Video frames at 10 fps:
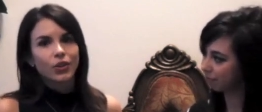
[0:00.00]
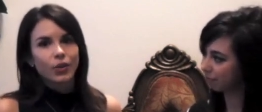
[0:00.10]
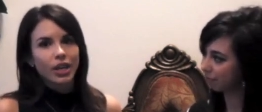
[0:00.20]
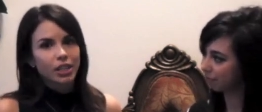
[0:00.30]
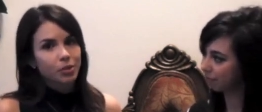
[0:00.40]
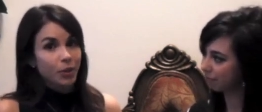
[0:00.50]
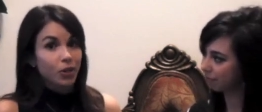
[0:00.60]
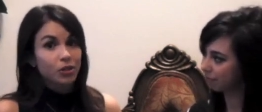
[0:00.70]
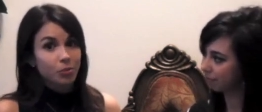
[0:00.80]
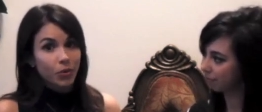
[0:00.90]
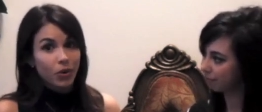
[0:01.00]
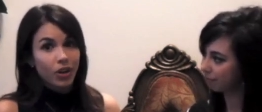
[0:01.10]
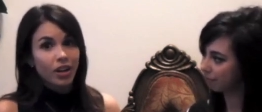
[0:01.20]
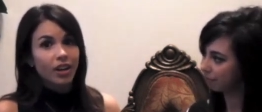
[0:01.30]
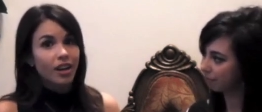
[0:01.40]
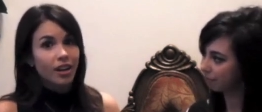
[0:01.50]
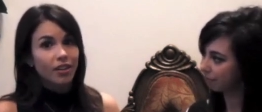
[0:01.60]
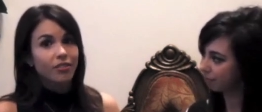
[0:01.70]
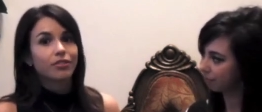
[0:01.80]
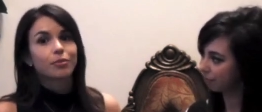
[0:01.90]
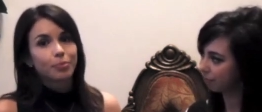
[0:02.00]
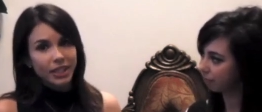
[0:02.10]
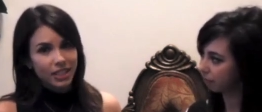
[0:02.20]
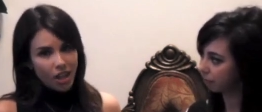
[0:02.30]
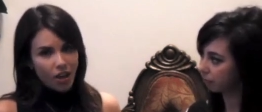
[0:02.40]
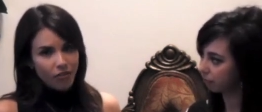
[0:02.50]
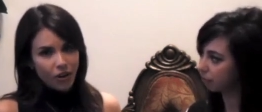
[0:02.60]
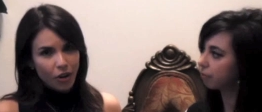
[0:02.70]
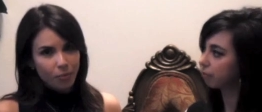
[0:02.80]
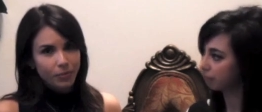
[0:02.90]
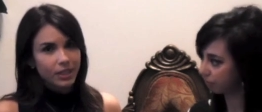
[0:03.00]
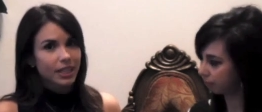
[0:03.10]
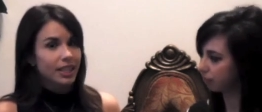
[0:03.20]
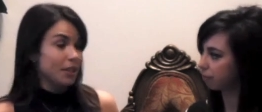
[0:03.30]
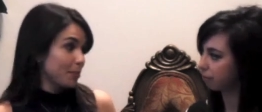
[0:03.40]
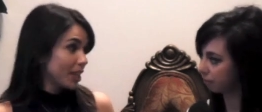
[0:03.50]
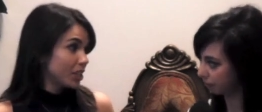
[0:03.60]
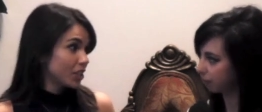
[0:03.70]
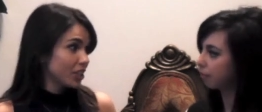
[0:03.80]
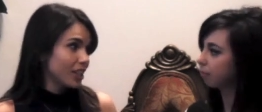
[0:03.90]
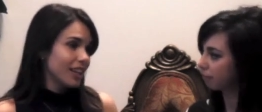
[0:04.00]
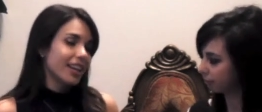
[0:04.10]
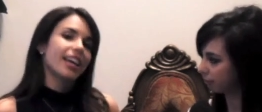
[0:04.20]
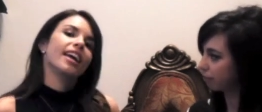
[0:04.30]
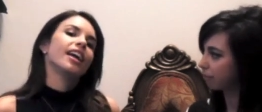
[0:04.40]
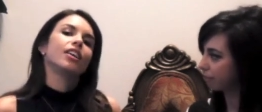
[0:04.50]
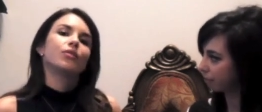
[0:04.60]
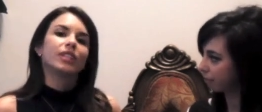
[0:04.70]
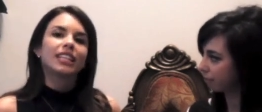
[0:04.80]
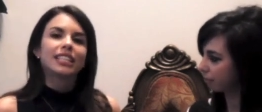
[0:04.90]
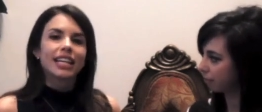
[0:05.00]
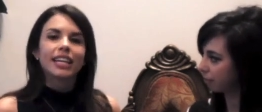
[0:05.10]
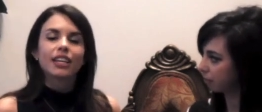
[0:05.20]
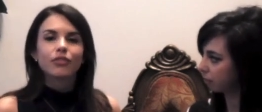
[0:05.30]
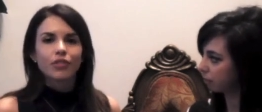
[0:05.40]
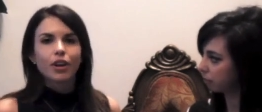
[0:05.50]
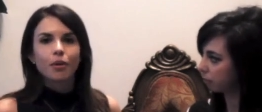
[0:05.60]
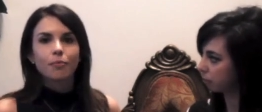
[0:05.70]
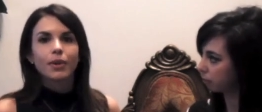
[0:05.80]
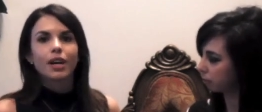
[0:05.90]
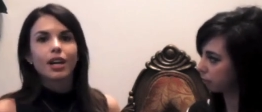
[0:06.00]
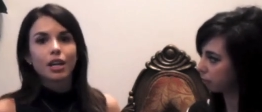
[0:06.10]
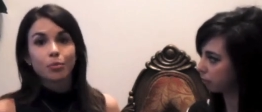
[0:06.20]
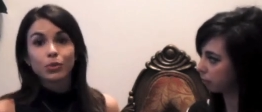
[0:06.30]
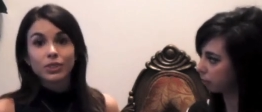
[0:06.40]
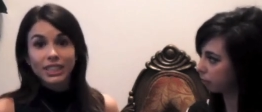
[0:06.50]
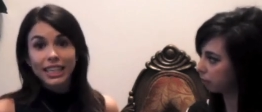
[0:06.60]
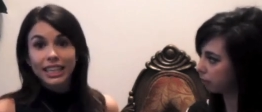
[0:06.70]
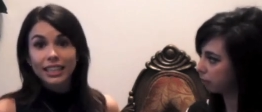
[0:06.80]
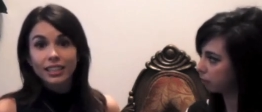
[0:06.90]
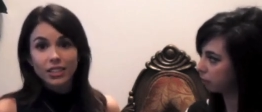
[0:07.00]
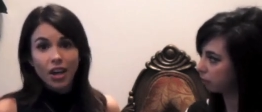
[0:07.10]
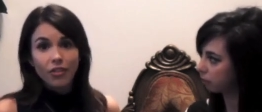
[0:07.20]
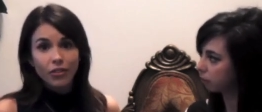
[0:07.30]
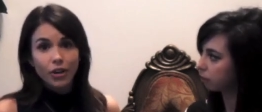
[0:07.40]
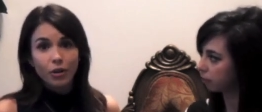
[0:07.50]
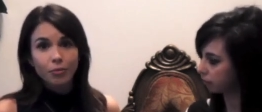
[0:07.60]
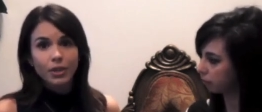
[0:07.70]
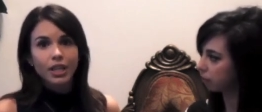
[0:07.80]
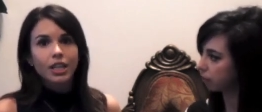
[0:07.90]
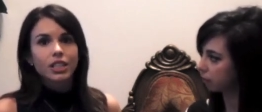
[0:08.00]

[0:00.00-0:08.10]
Speaker 1: to expose more of Blick Law Firm's image and really take it from a boutique law firm